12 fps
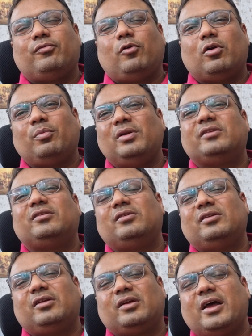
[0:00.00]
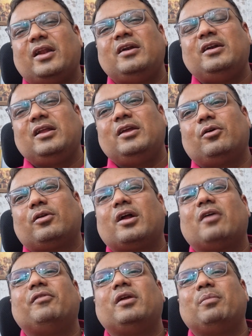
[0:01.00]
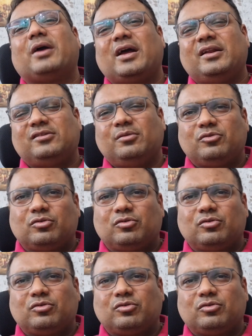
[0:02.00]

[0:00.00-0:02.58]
formal guarantee or recovery mechanism.